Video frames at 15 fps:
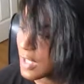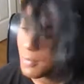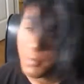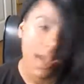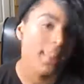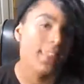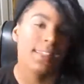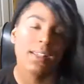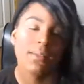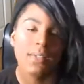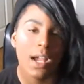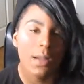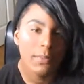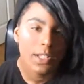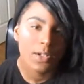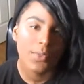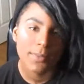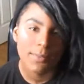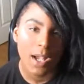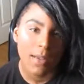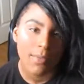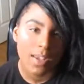but at the same time, dick was
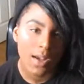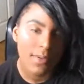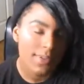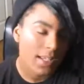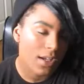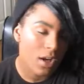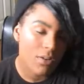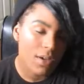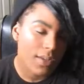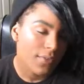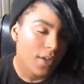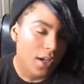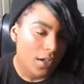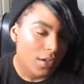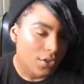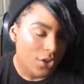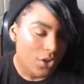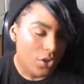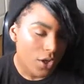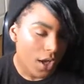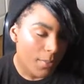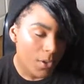bomb, so I was like, all right, fuck her
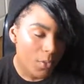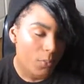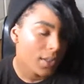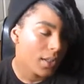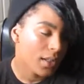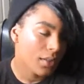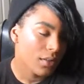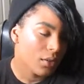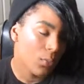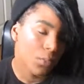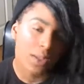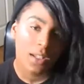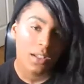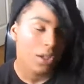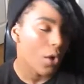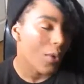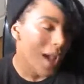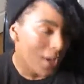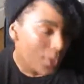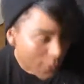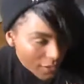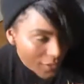too. I mean, we can go
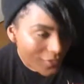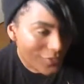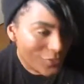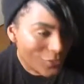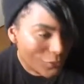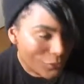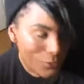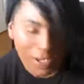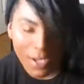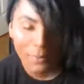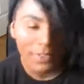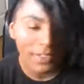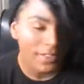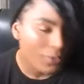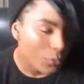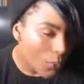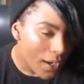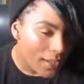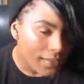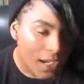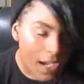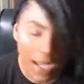at it with her too. I mean,
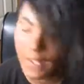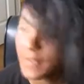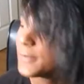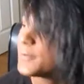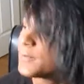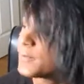why not?